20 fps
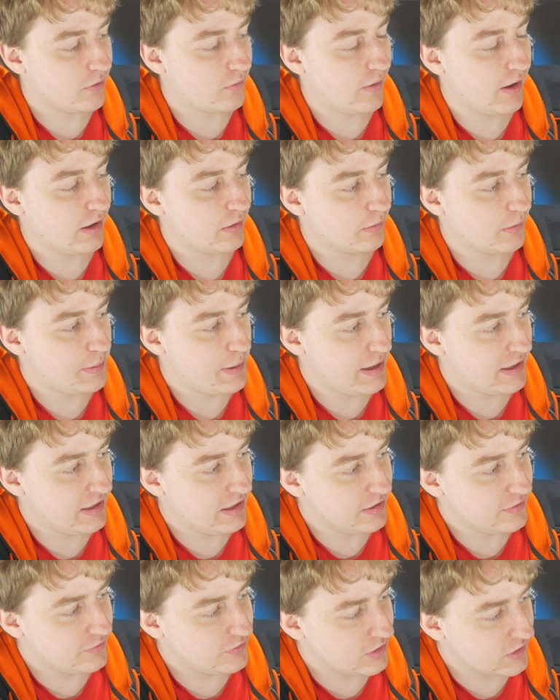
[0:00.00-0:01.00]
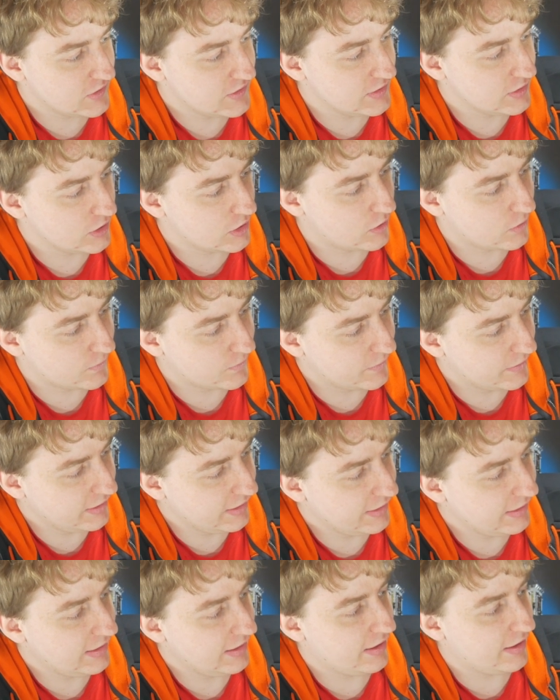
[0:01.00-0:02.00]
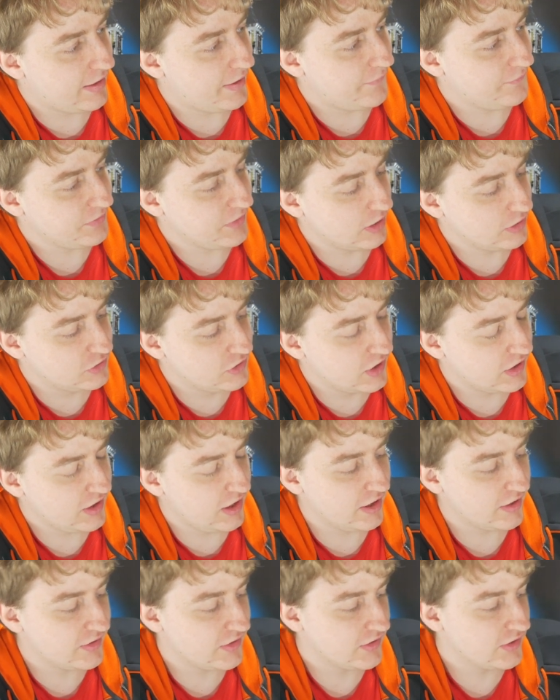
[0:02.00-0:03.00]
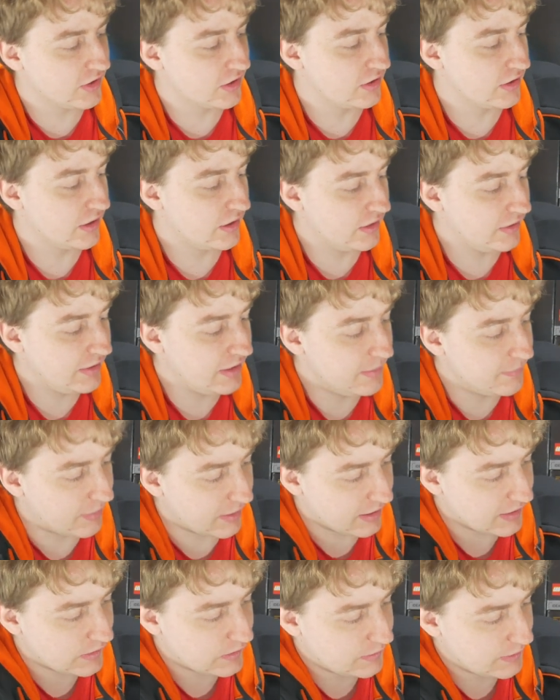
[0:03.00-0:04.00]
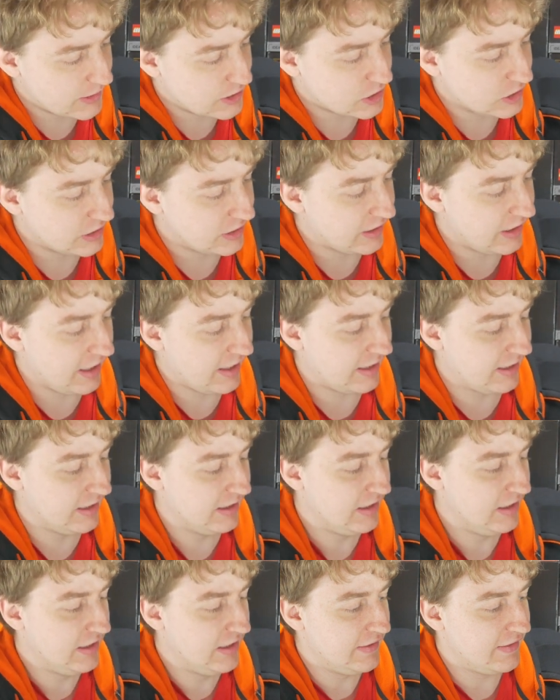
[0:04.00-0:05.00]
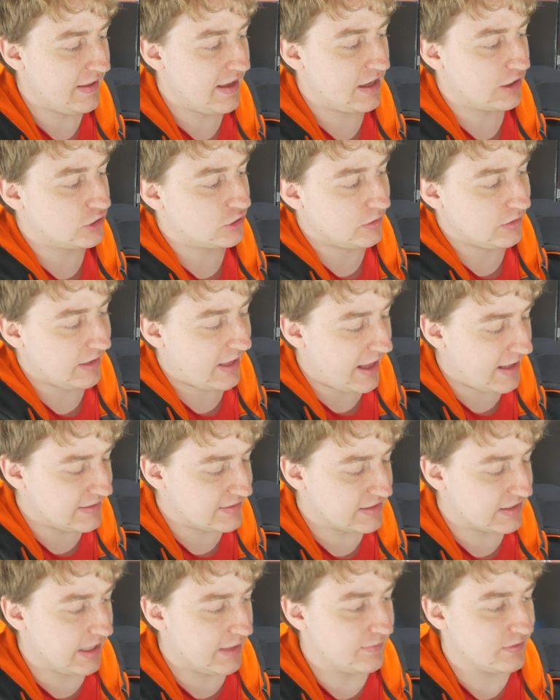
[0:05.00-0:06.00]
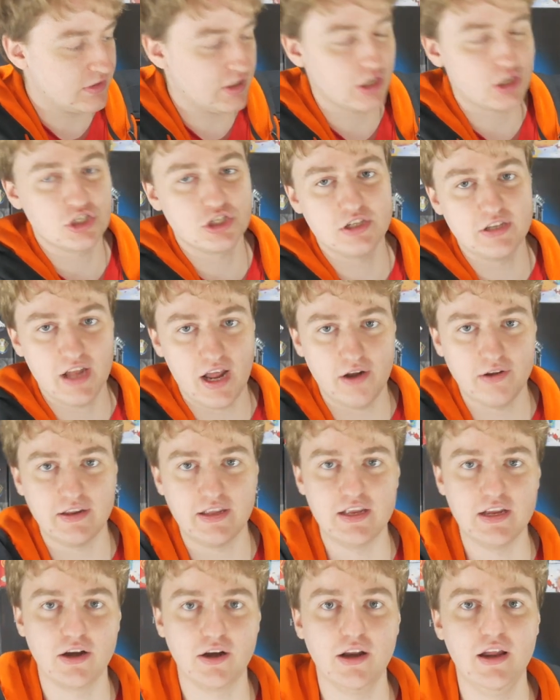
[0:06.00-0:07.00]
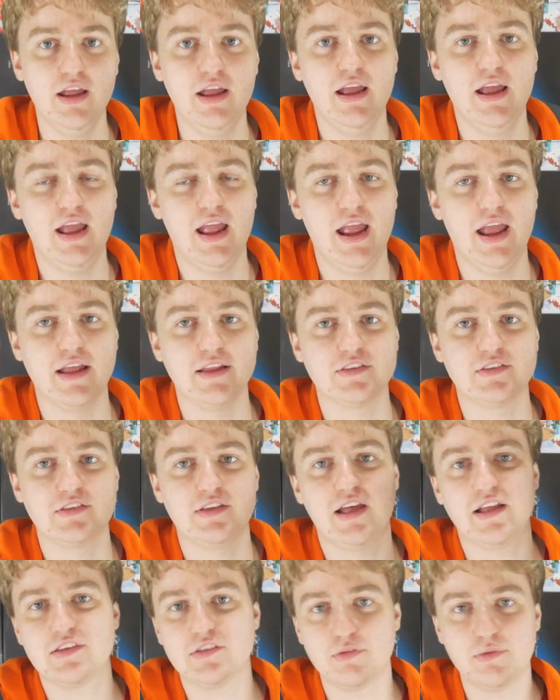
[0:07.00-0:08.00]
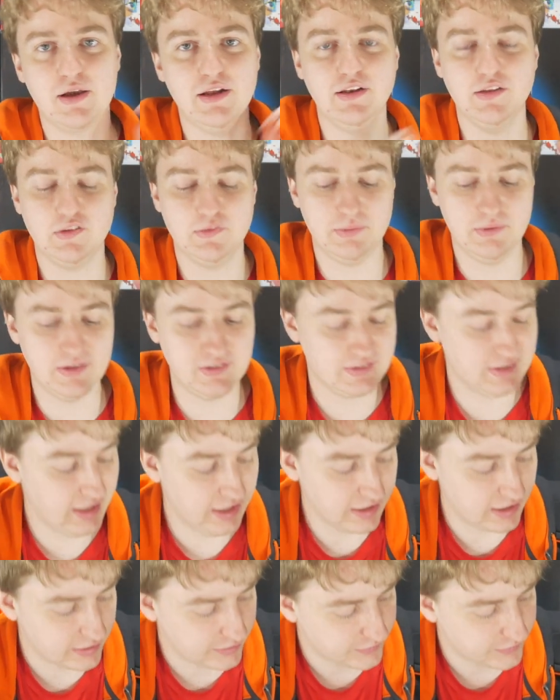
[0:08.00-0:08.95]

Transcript: while repetitive, does look really, does look a little neat, but I especially like the actual landscape section down here, and that's why display's getting a